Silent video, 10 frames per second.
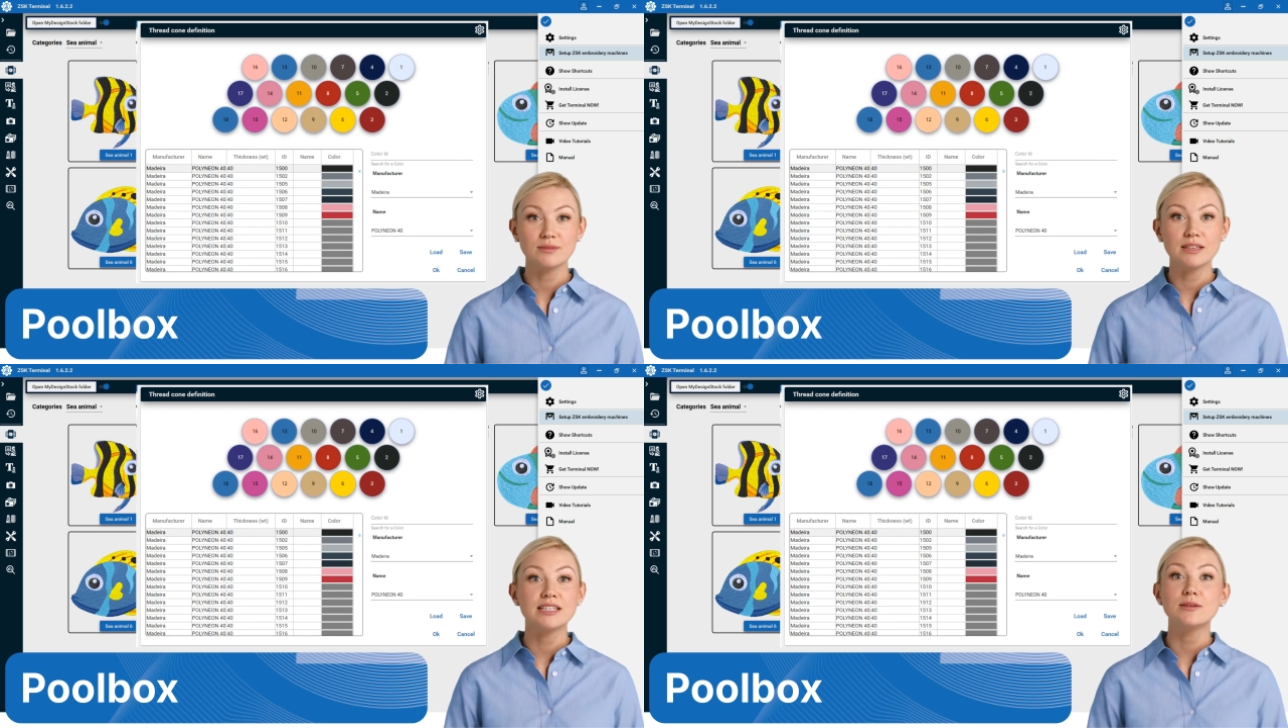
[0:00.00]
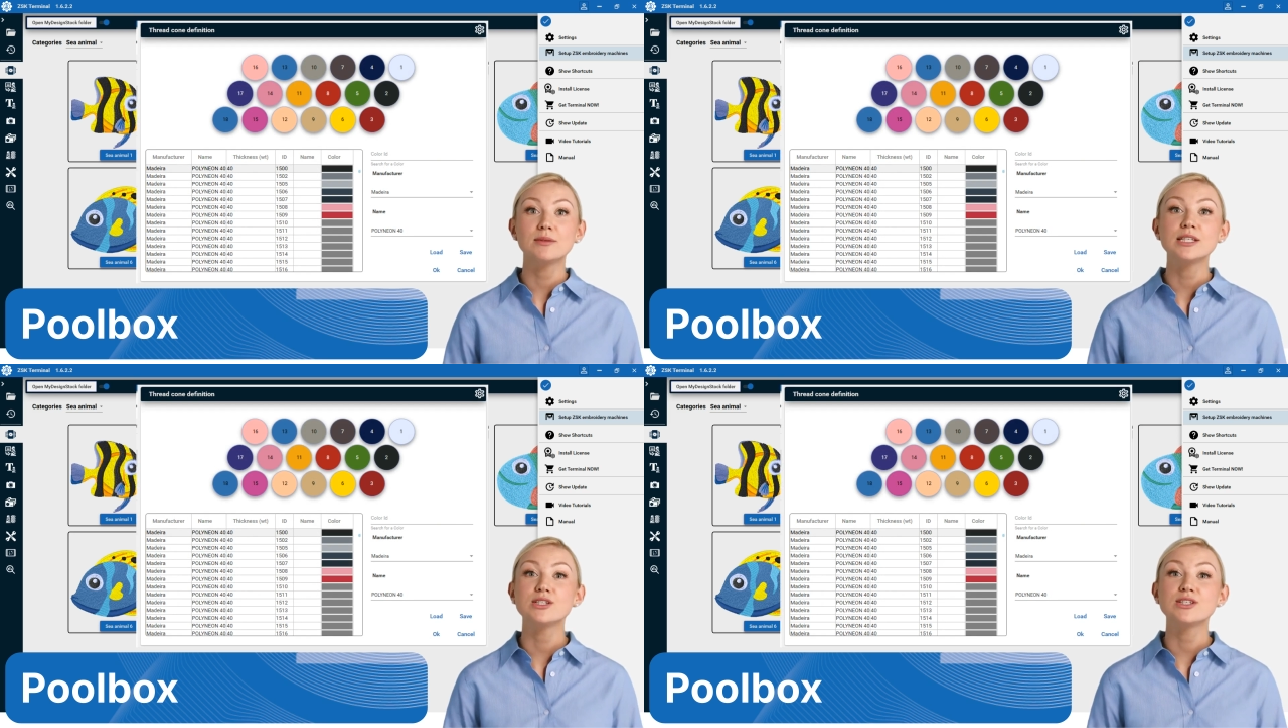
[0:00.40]

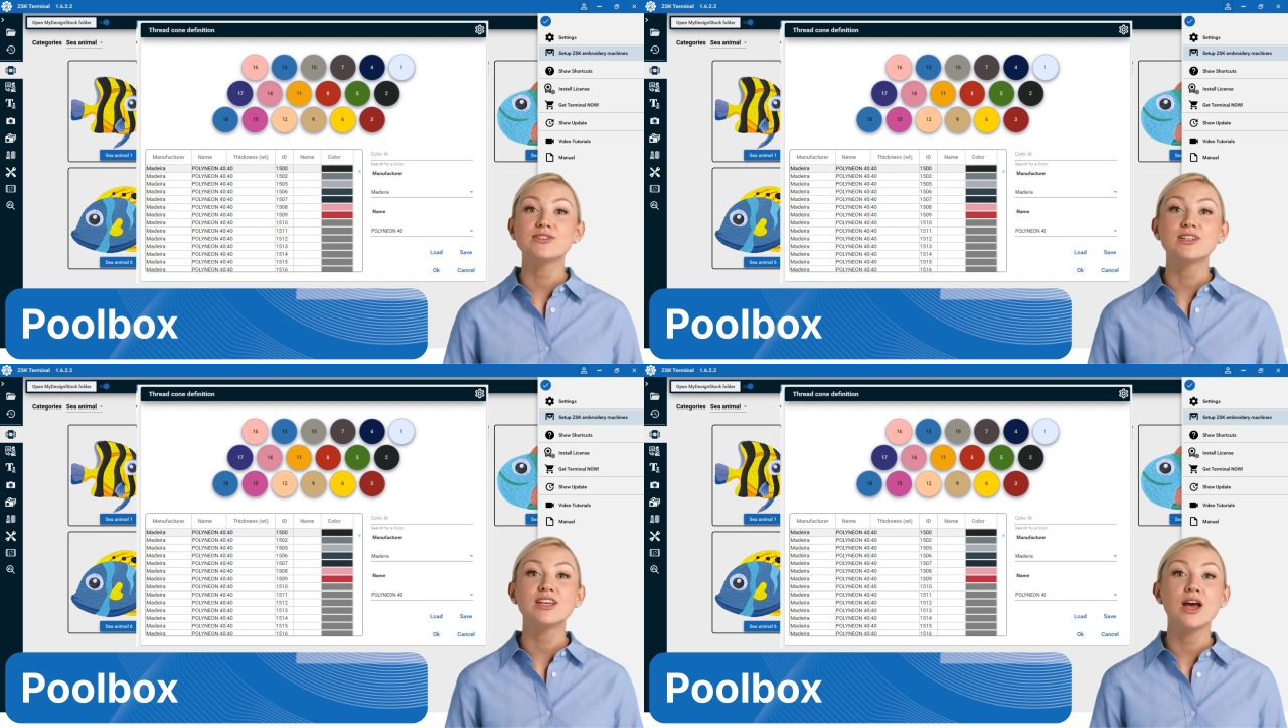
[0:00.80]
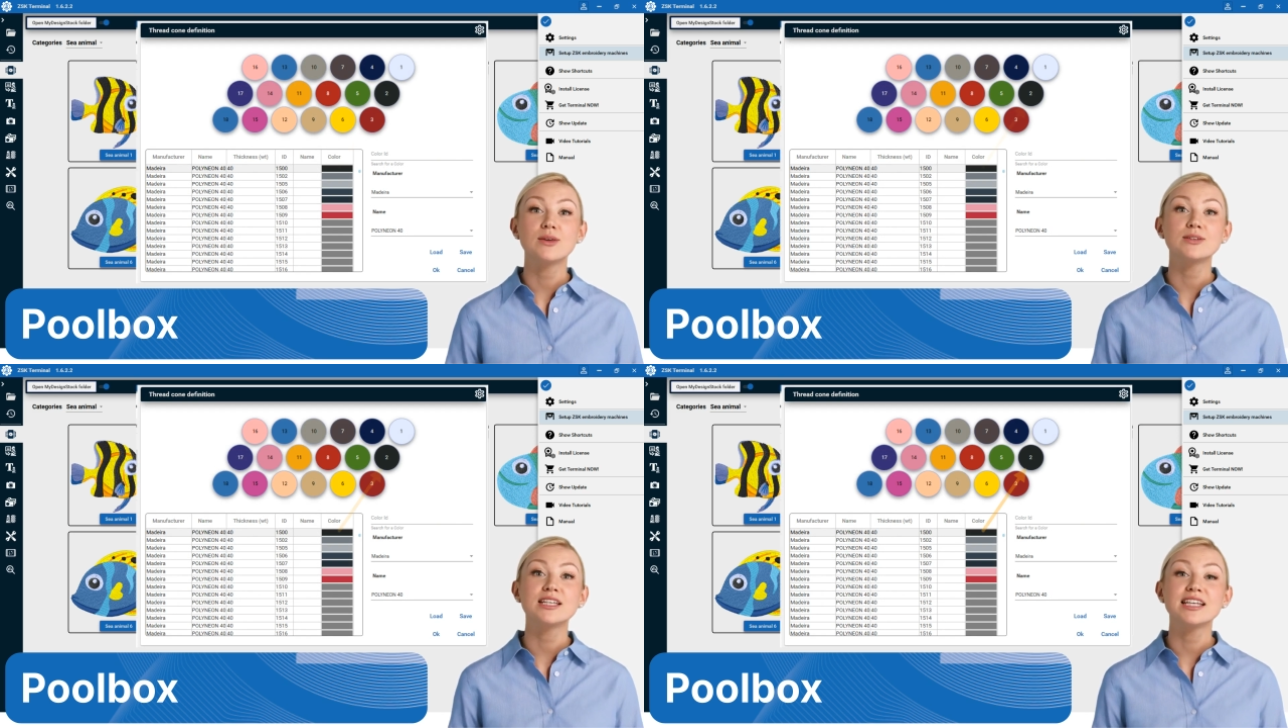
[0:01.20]
Simply search for the
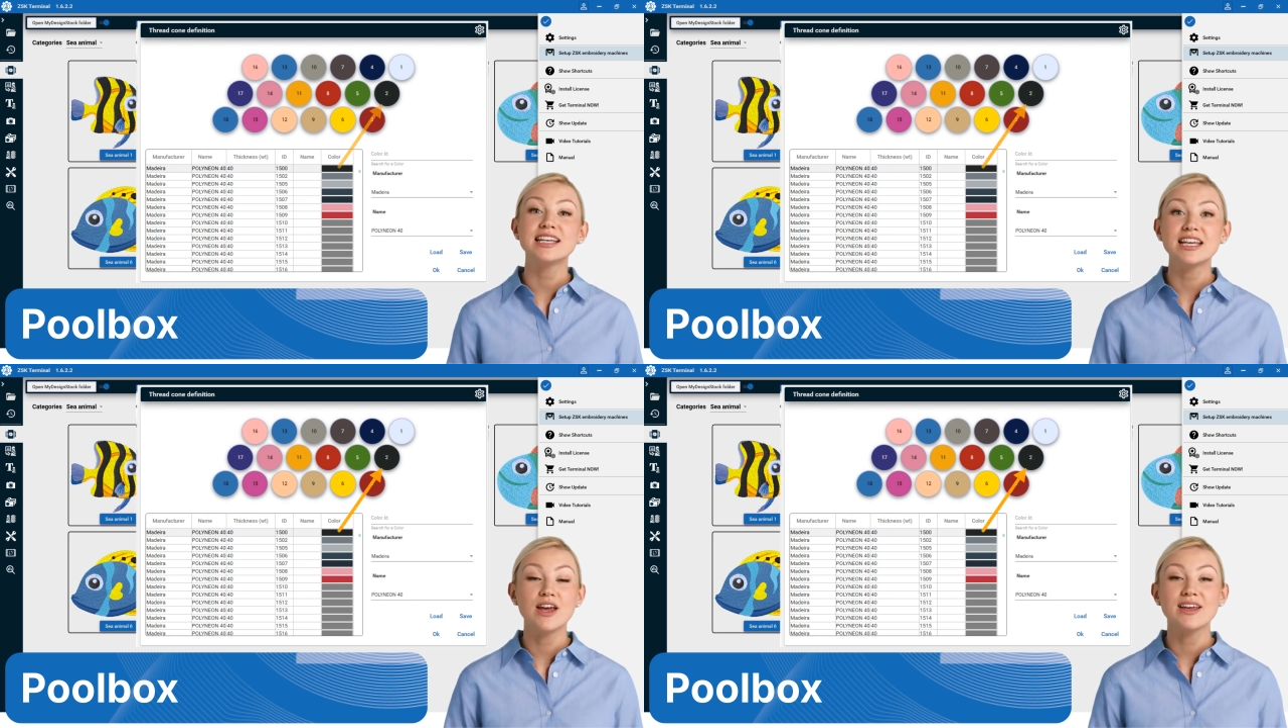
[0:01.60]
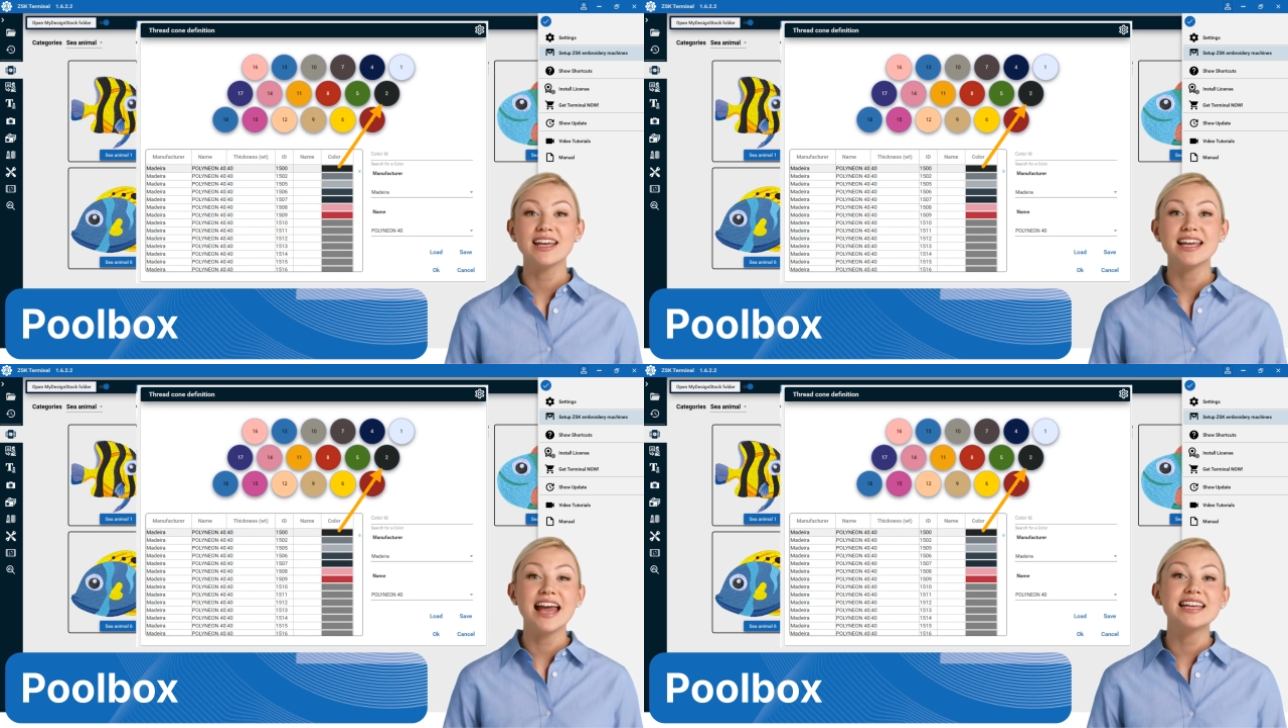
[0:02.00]
cone, click on
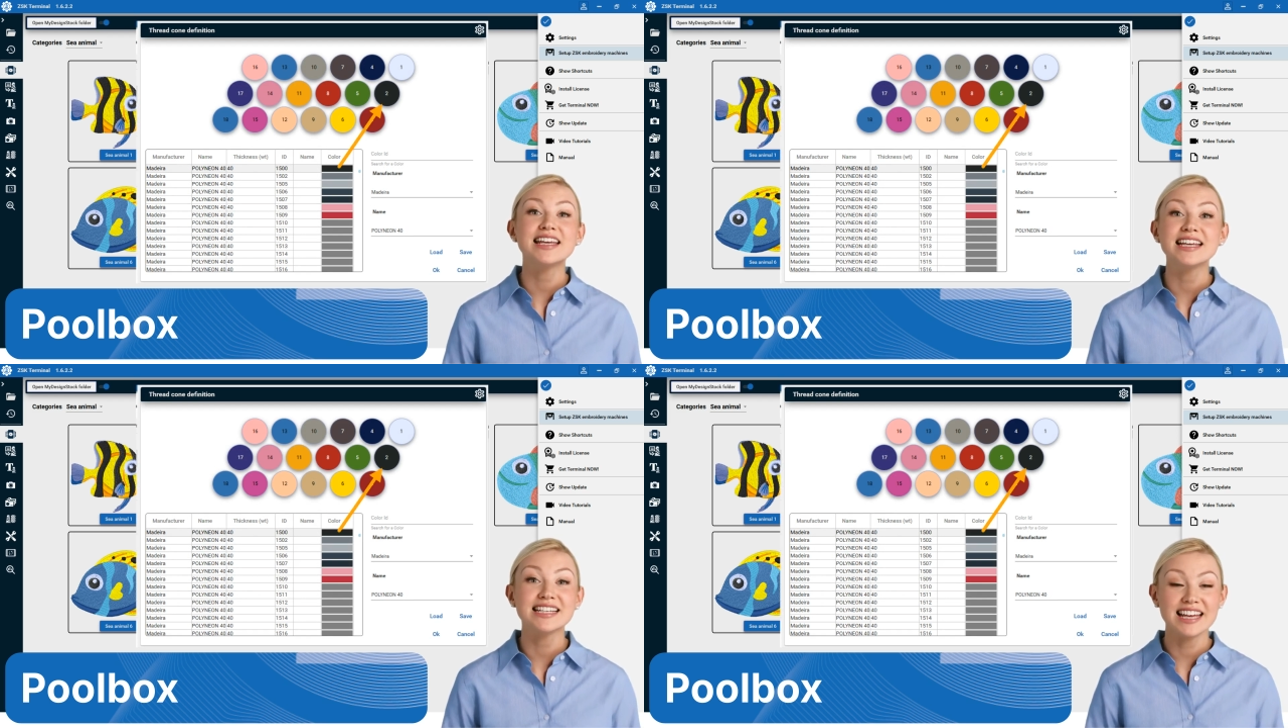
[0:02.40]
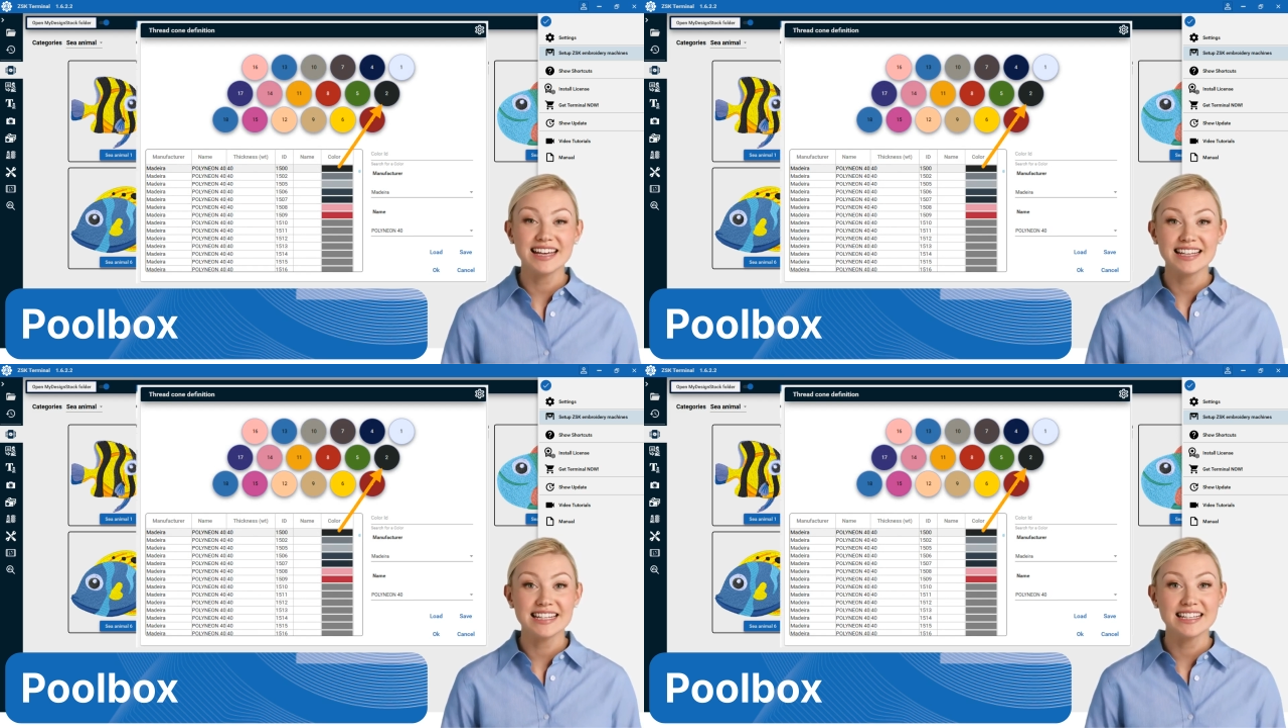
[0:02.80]
it, and then
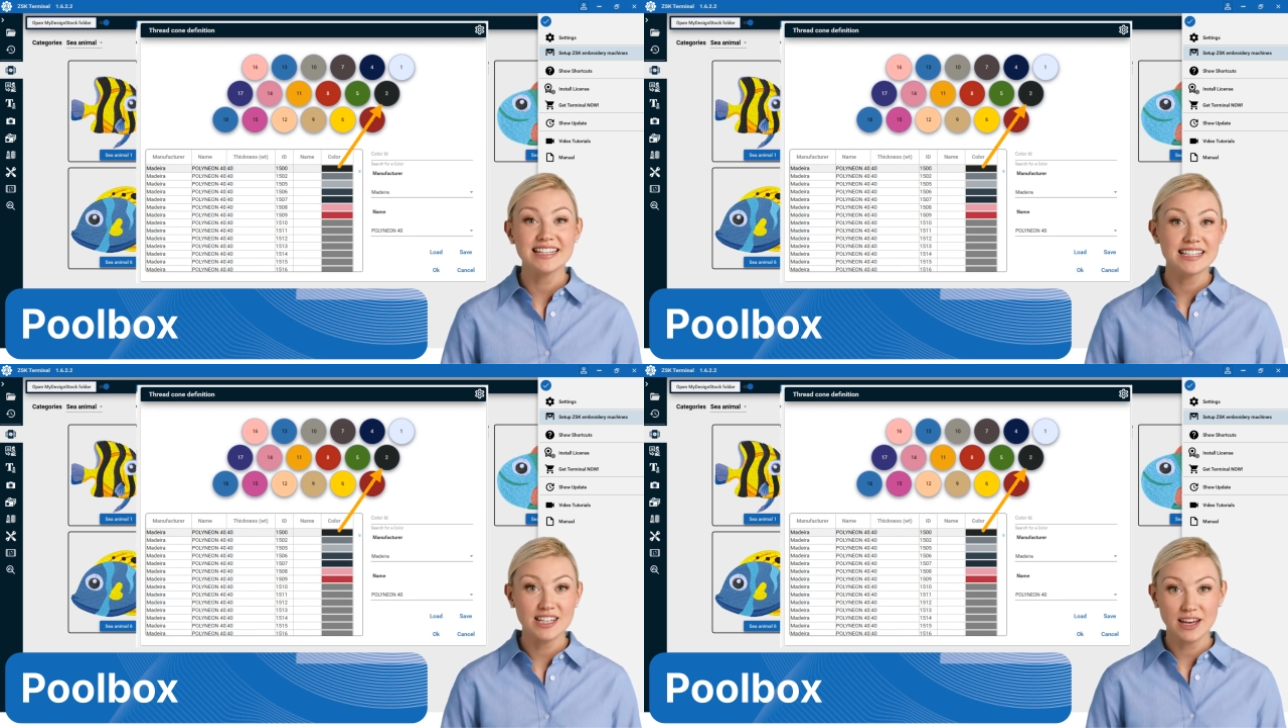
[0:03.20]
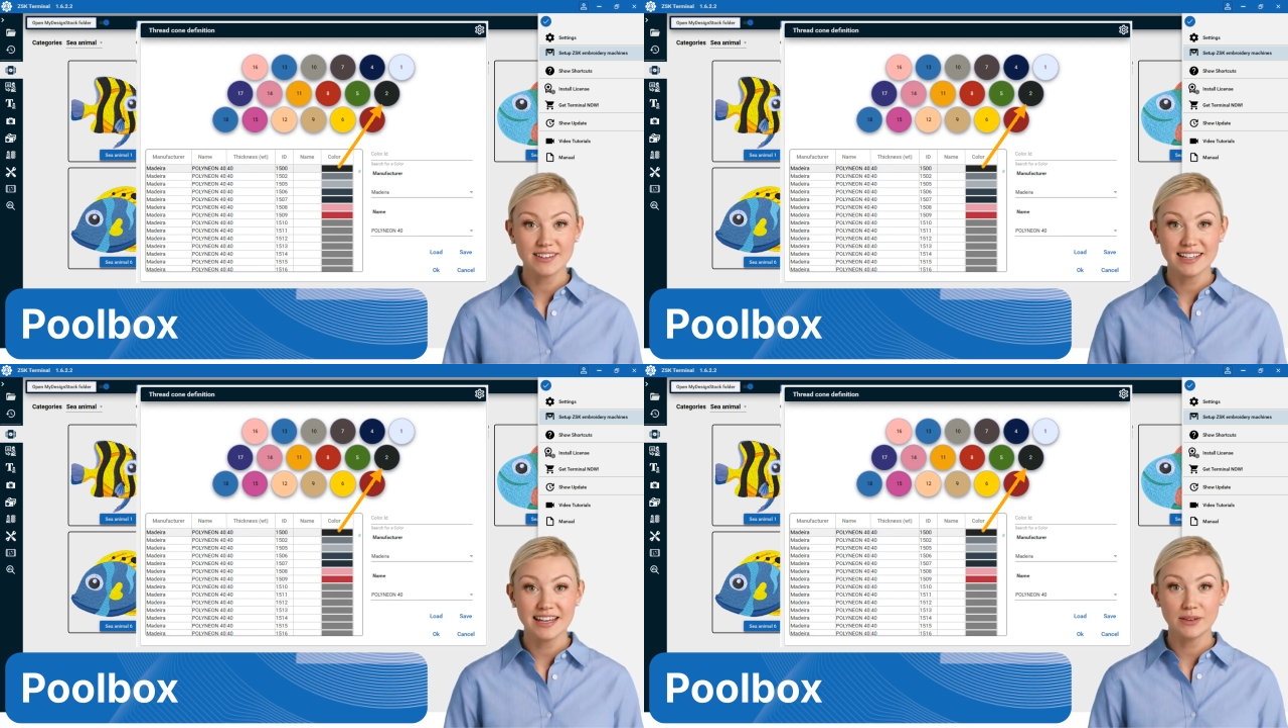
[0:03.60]
assign it to the
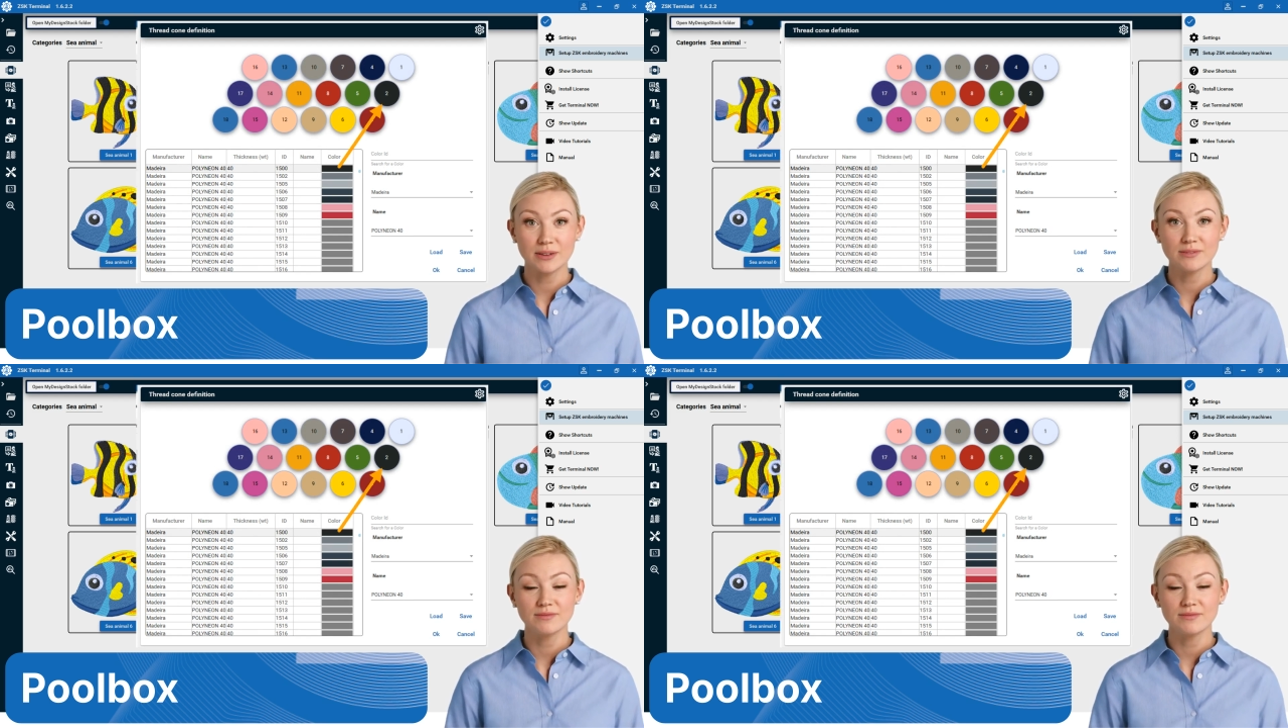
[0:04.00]
desired needle.